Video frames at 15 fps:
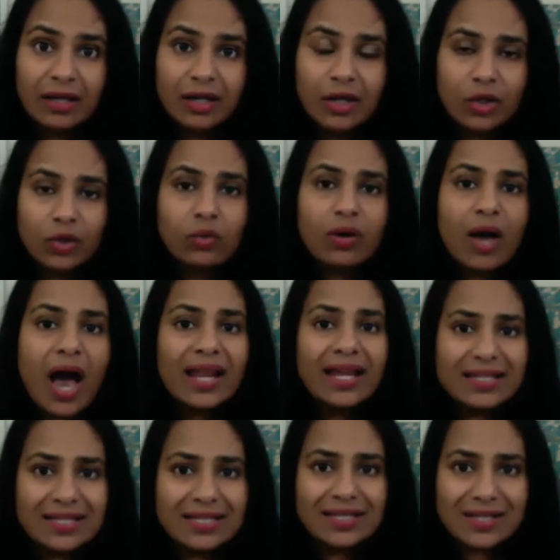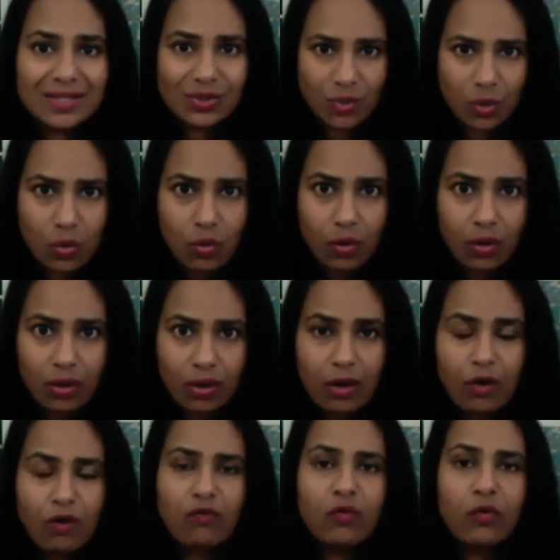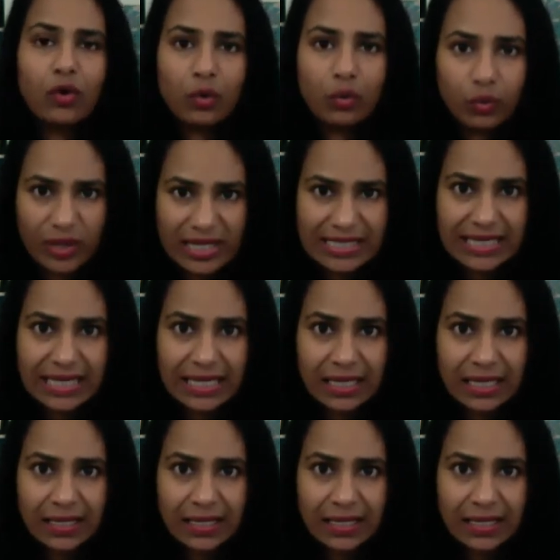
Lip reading: You got into this school for a reason.